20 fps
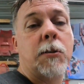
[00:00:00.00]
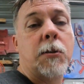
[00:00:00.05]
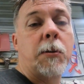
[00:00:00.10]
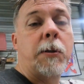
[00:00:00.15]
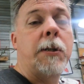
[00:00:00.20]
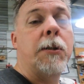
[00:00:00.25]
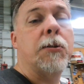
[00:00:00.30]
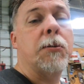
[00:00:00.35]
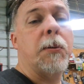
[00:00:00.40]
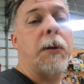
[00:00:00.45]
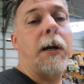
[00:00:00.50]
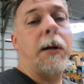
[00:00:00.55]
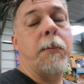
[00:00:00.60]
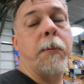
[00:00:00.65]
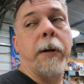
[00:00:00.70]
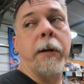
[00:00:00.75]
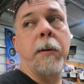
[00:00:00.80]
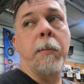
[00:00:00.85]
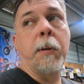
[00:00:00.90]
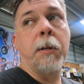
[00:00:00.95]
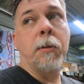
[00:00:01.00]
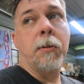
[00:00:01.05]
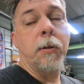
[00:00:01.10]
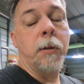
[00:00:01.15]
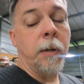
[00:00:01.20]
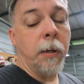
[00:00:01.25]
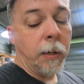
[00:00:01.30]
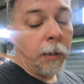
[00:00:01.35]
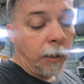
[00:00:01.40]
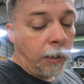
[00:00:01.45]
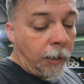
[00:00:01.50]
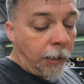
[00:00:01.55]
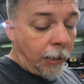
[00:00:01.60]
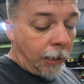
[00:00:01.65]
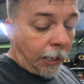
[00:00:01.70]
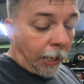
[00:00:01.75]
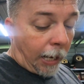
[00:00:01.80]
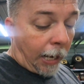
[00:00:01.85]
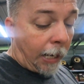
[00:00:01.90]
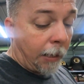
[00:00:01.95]
So here's what I'd recommend to you.
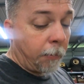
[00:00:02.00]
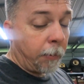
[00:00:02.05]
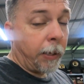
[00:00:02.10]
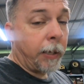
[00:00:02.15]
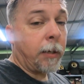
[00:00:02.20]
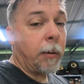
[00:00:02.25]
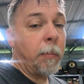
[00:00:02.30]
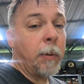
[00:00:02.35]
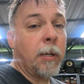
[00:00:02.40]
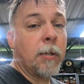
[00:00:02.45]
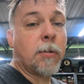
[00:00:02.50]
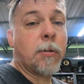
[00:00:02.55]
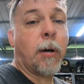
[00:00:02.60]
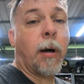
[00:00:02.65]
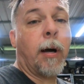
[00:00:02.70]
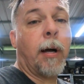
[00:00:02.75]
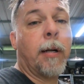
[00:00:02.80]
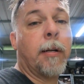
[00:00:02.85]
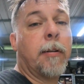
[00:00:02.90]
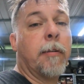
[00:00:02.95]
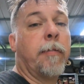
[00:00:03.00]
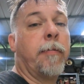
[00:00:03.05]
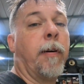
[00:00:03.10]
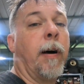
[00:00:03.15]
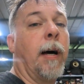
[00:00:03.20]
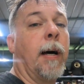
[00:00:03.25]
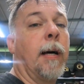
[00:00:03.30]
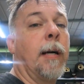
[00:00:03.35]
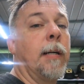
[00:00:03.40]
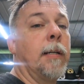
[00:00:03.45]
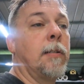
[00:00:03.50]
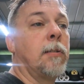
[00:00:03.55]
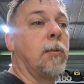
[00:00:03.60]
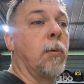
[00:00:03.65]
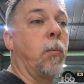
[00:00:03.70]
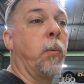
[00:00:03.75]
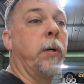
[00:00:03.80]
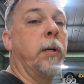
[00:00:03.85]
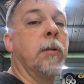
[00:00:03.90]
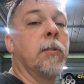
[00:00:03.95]
I'd recommend trying to find
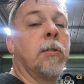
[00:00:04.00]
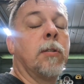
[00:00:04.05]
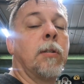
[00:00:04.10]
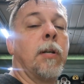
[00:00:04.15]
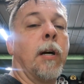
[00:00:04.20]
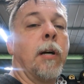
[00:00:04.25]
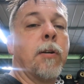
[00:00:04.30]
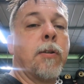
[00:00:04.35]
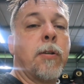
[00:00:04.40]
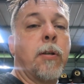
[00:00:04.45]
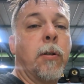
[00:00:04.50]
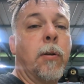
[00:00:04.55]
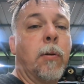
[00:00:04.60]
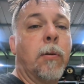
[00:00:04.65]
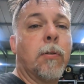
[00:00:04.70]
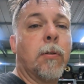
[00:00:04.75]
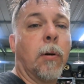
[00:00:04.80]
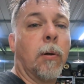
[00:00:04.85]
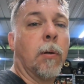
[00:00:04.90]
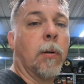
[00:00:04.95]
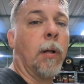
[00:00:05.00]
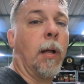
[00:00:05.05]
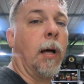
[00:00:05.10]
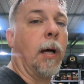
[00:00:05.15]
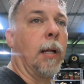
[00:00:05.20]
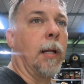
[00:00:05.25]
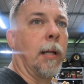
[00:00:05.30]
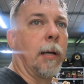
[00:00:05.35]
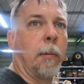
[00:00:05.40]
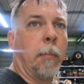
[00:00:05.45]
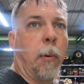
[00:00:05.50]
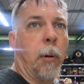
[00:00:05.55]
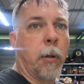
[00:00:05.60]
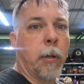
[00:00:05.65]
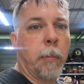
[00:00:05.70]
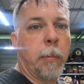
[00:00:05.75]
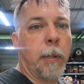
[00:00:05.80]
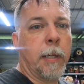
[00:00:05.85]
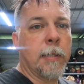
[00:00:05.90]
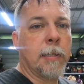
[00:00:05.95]
some wheels and tires to use online, like a
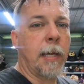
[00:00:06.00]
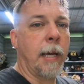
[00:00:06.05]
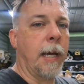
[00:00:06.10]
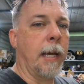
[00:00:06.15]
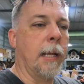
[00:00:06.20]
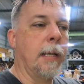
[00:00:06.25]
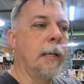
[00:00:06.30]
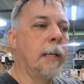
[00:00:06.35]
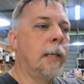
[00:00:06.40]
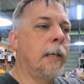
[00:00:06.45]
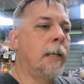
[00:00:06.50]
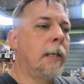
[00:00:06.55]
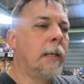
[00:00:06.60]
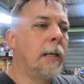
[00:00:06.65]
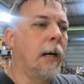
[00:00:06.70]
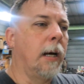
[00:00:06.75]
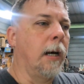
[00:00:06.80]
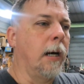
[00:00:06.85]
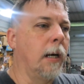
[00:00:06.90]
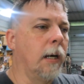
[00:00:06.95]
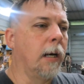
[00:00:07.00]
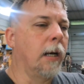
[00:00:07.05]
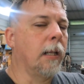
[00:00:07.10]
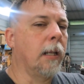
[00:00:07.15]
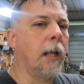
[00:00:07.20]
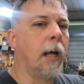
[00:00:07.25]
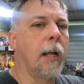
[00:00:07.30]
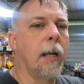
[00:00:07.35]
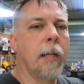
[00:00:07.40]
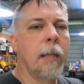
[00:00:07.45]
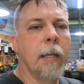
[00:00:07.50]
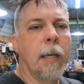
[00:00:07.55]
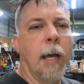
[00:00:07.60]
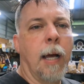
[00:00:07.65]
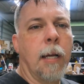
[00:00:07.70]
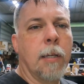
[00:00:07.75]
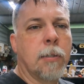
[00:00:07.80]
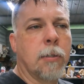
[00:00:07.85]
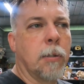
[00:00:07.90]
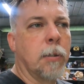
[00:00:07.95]
marketplace ad. A lot of the
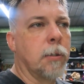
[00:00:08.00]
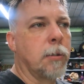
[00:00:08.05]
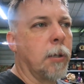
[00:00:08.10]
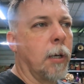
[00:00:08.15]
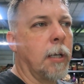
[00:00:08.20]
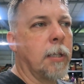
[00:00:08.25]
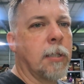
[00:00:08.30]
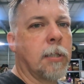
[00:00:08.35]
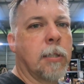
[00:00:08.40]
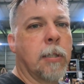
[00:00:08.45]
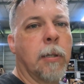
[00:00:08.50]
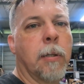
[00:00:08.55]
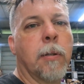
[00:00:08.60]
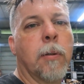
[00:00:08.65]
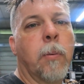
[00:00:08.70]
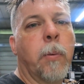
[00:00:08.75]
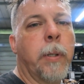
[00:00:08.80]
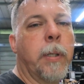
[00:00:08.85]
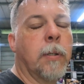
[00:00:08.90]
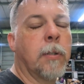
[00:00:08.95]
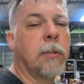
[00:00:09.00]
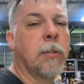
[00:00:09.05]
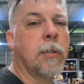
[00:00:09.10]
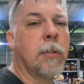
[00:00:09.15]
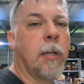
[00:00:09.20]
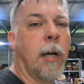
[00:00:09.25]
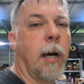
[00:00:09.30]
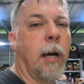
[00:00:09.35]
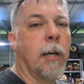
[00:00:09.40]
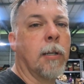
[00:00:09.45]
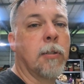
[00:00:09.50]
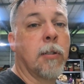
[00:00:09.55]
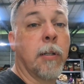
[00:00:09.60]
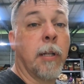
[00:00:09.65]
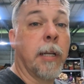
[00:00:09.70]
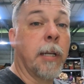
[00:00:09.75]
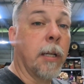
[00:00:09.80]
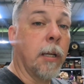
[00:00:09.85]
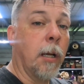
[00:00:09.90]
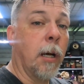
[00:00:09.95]
guys are trying to sell their wheels and tires so
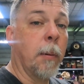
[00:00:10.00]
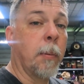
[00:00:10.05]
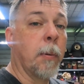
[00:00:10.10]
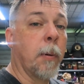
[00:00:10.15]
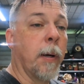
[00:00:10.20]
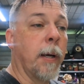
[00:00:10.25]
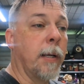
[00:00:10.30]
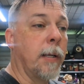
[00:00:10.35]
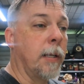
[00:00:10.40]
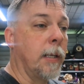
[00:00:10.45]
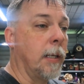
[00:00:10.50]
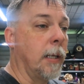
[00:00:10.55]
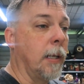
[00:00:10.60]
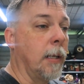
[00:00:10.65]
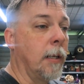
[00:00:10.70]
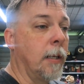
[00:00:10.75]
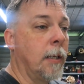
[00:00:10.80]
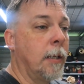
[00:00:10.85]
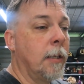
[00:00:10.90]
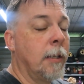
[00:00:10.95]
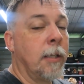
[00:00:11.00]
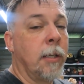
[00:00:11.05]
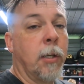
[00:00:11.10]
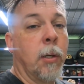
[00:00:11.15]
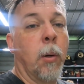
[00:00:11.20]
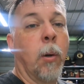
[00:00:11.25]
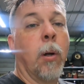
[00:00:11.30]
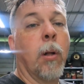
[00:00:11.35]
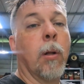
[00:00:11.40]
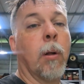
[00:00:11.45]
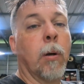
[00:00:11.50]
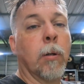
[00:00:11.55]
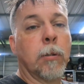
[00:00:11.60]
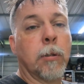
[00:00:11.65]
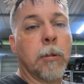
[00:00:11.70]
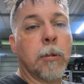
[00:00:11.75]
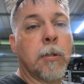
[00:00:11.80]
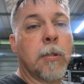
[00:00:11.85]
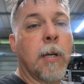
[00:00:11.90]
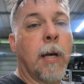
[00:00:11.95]
they can upgrade to get, you know, a
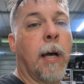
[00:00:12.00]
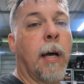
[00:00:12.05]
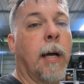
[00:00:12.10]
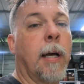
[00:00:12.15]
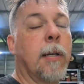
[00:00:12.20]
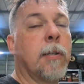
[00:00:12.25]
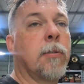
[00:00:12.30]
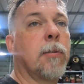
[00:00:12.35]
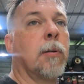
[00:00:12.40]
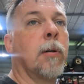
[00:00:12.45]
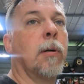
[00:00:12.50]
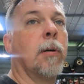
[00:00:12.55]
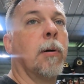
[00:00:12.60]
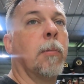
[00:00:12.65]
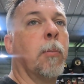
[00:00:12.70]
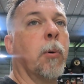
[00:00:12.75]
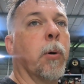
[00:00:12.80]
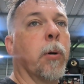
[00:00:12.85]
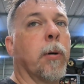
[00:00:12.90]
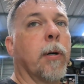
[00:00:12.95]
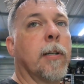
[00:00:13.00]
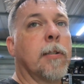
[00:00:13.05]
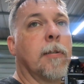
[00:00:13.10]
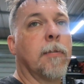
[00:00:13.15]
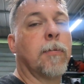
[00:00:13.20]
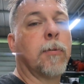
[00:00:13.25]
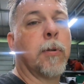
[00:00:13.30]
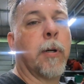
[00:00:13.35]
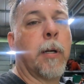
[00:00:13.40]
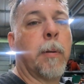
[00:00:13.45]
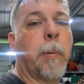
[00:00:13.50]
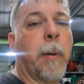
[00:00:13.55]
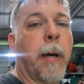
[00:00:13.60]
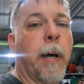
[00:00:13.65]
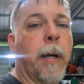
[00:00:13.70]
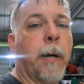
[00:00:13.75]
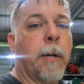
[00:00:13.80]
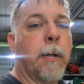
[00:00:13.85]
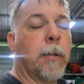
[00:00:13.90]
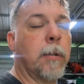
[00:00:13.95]
larger size or a more aggressive tread
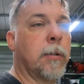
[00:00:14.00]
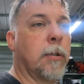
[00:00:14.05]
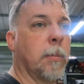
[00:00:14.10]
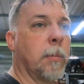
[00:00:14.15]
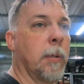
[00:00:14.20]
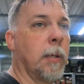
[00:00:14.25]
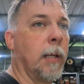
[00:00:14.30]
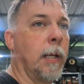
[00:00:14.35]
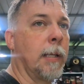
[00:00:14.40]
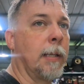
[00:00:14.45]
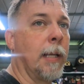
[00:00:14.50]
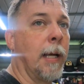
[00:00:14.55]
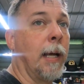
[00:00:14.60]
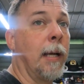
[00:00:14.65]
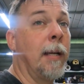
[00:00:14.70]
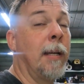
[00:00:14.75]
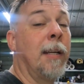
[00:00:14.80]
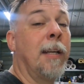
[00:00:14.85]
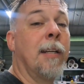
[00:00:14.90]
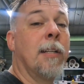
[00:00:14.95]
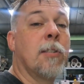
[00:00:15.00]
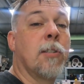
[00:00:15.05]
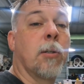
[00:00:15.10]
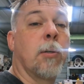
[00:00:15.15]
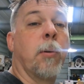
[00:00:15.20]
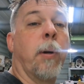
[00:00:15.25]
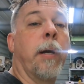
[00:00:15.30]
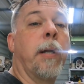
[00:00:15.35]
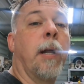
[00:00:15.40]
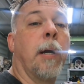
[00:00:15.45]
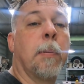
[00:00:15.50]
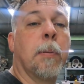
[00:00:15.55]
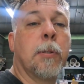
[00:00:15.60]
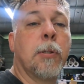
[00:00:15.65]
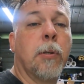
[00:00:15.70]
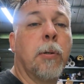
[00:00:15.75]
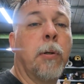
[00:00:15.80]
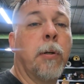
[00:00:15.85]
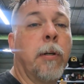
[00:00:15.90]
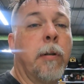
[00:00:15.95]
pattern or something like that. It's a great
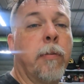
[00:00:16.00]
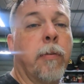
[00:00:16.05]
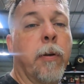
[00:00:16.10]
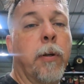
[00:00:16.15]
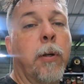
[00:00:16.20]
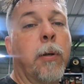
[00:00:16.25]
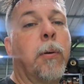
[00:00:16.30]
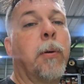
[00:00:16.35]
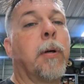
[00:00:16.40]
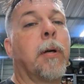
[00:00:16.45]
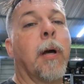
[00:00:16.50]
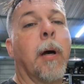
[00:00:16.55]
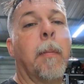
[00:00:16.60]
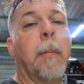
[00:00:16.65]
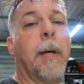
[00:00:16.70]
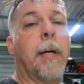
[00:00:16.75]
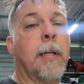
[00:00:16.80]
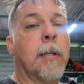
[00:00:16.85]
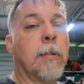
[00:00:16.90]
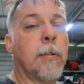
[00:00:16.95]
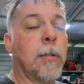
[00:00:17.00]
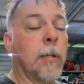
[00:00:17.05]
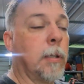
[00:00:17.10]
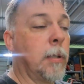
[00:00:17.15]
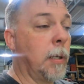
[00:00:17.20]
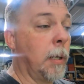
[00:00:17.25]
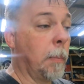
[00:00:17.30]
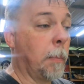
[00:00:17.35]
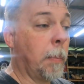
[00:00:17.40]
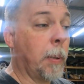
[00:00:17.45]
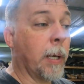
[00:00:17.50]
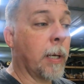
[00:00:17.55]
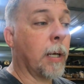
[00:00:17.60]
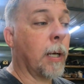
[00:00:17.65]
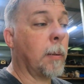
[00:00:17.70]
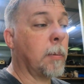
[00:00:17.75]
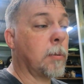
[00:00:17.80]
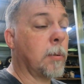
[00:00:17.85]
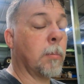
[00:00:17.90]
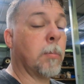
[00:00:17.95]
opportunity for you to come in and pick
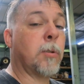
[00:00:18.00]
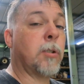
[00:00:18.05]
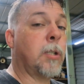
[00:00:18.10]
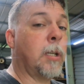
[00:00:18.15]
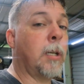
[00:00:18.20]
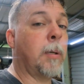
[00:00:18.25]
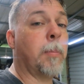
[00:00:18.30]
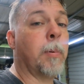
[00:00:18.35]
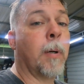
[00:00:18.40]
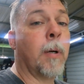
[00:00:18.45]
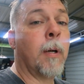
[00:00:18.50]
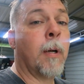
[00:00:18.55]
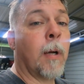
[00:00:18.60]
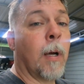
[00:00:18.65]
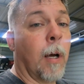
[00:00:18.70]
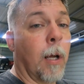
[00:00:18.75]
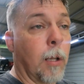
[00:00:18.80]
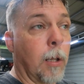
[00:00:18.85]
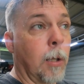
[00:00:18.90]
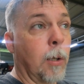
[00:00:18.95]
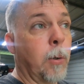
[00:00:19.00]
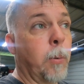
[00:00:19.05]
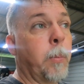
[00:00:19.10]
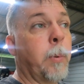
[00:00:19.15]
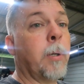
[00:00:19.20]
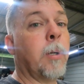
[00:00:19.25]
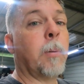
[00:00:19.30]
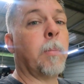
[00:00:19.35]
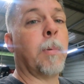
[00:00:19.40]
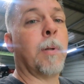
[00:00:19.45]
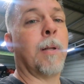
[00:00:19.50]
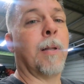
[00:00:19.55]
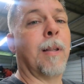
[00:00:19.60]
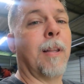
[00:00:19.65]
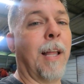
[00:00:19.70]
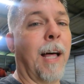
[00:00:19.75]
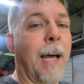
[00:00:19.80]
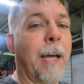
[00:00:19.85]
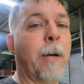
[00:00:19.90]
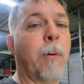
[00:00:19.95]
up some cheap aluminum
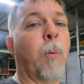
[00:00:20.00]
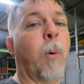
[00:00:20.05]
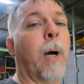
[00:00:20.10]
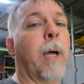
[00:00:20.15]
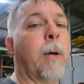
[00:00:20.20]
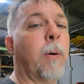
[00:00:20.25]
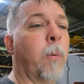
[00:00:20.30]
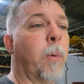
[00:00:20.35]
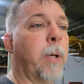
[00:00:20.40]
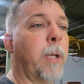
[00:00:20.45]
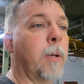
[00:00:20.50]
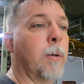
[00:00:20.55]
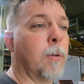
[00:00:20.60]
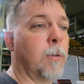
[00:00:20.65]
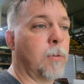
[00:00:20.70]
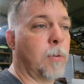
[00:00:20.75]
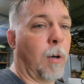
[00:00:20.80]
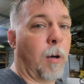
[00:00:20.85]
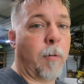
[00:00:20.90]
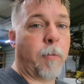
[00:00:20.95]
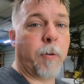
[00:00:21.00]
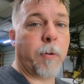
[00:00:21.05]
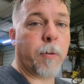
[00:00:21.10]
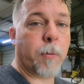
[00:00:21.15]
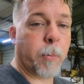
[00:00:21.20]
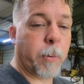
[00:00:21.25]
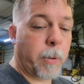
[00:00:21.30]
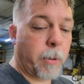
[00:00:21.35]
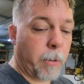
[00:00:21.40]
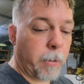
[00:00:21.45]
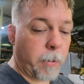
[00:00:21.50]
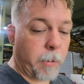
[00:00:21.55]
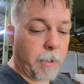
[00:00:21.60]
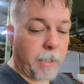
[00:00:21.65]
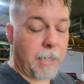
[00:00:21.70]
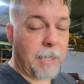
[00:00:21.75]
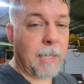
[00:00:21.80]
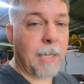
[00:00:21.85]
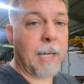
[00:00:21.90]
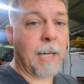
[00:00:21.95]
lightweight wheels off a 300
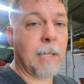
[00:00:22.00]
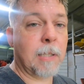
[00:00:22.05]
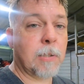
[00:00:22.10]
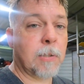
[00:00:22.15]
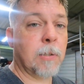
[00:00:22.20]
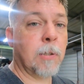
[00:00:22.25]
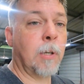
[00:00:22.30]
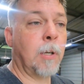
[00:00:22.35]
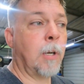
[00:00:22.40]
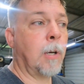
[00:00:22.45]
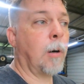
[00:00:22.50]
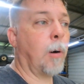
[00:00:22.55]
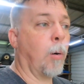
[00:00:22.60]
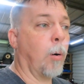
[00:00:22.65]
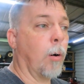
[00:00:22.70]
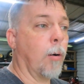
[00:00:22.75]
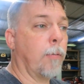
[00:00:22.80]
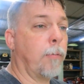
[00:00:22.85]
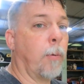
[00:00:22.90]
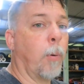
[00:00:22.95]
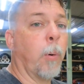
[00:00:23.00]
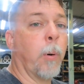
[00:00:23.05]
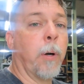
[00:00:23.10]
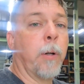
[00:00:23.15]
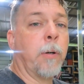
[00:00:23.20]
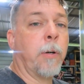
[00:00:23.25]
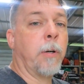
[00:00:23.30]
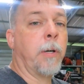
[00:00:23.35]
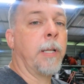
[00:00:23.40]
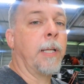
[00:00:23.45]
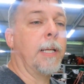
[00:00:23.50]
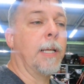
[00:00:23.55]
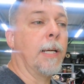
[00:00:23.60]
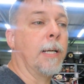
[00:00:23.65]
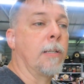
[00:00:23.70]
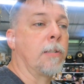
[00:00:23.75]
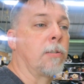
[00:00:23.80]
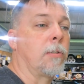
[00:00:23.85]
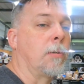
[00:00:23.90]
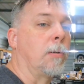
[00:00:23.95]
EX or a 400
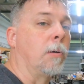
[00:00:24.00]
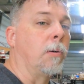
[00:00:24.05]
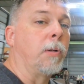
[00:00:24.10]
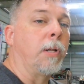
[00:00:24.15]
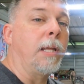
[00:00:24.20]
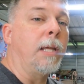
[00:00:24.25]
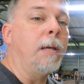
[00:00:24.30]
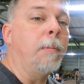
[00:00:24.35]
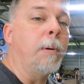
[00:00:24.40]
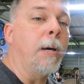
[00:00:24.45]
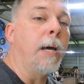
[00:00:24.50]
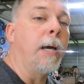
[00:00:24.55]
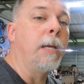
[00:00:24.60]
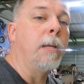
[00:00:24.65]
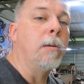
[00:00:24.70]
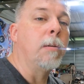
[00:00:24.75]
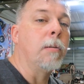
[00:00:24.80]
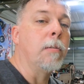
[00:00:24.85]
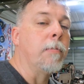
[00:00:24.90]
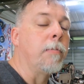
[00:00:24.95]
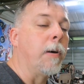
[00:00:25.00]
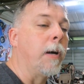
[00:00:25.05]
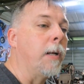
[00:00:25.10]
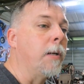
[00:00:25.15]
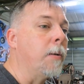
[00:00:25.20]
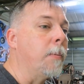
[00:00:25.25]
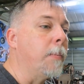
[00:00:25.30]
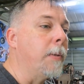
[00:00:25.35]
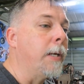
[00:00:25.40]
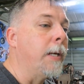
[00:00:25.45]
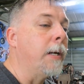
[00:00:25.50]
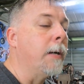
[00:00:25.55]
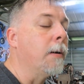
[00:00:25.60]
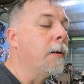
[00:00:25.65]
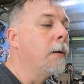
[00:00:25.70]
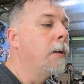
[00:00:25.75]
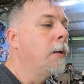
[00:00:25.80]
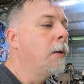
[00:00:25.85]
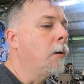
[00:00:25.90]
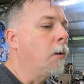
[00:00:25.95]
EX. They're on eBay. You can find them there,
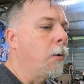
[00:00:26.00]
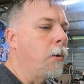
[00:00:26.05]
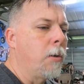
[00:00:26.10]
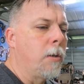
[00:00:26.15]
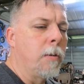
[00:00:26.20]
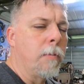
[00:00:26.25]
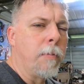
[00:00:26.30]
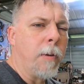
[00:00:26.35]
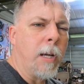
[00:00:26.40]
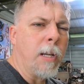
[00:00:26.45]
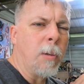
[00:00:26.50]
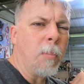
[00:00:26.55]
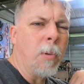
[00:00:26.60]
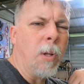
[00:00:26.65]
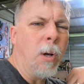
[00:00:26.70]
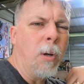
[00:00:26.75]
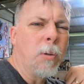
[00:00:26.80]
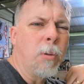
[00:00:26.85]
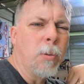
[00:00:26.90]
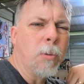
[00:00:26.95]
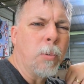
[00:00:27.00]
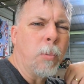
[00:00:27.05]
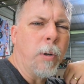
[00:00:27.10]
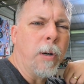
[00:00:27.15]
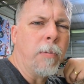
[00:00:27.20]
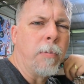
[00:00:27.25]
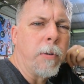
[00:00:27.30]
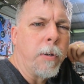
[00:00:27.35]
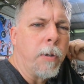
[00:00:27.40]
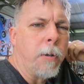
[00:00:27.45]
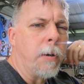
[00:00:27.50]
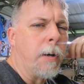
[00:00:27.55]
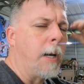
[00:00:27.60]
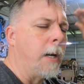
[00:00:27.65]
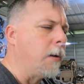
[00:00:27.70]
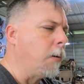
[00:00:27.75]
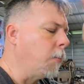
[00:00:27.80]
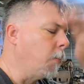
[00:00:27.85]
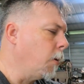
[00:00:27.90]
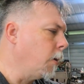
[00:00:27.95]
or you can find them local to wherever you're
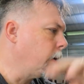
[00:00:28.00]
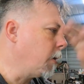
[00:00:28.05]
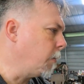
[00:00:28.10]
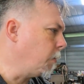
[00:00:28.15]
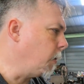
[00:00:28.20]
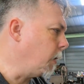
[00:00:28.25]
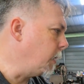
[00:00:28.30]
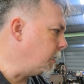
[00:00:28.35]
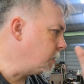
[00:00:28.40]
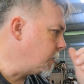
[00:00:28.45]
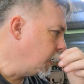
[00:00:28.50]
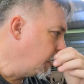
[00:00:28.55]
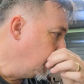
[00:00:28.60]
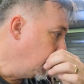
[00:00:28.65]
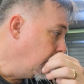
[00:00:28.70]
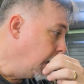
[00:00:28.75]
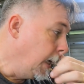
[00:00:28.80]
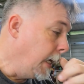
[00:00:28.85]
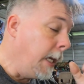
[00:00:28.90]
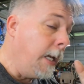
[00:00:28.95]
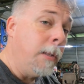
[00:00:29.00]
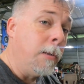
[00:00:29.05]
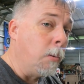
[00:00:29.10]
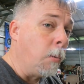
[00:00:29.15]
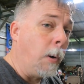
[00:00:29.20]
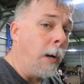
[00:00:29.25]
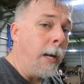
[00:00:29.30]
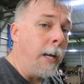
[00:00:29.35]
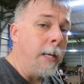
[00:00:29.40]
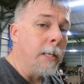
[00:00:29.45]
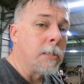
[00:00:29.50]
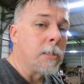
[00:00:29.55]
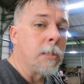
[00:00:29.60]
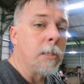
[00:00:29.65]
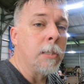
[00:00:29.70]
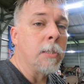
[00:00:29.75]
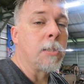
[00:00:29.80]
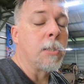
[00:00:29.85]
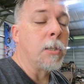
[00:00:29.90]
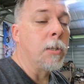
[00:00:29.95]
at on marketplace. Either way,
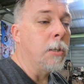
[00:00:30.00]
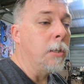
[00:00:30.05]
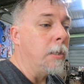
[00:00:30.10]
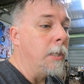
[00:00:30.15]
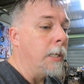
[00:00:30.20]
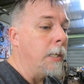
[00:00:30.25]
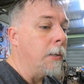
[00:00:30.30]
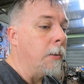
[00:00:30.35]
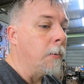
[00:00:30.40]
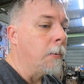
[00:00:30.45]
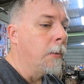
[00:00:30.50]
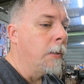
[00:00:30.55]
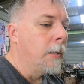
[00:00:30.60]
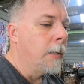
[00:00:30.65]
it's a good deal.